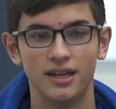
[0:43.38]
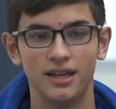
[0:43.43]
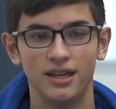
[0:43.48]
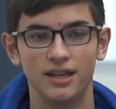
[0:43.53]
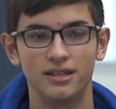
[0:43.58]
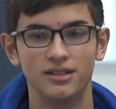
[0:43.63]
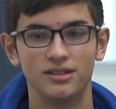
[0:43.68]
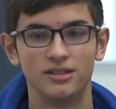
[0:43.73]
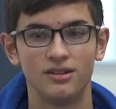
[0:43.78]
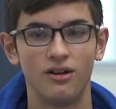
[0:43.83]

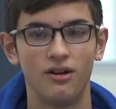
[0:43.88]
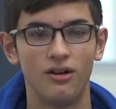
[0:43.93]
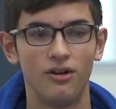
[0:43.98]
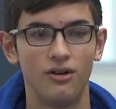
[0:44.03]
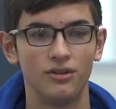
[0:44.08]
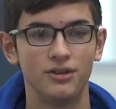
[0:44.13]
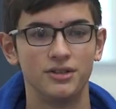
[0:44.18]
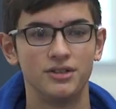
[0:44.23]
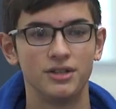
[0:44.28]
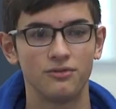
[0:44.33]
and
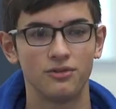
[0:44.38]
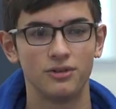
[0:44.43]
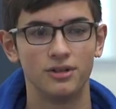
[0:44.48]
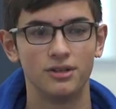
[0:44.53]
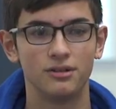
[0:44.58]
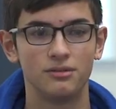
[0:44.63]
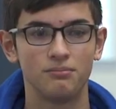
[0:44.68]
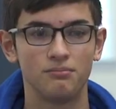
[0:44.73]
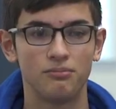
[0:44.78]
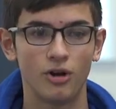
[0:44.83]
all the
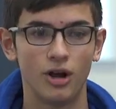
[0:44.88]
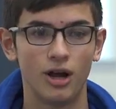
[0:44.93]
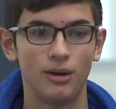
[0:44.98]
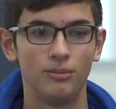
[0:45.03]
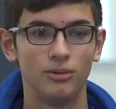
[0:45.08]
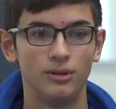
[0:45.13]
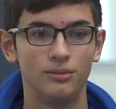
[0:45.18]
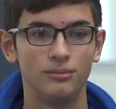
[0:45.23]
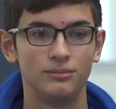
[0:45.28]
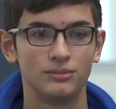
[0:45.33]
different
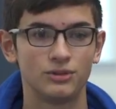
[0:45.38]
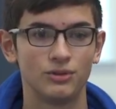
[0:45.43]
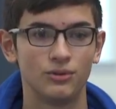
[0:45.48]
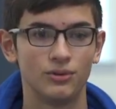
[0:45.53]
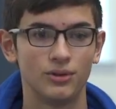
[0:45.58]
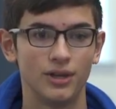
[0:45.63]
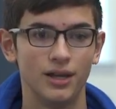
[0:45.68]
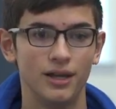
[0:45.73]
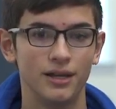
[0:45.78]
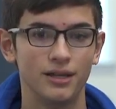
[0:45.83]
problems
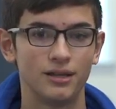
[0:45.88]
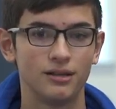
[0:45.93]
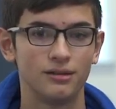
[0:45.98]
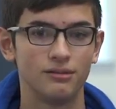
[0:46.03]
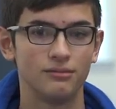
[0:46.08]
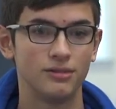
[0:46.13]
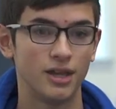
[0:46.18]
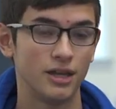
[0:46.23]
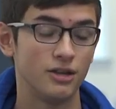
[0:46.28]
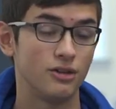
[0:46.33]
or like
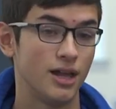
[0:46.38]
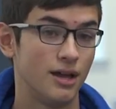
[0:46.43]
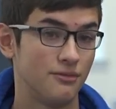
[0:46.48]
that you'll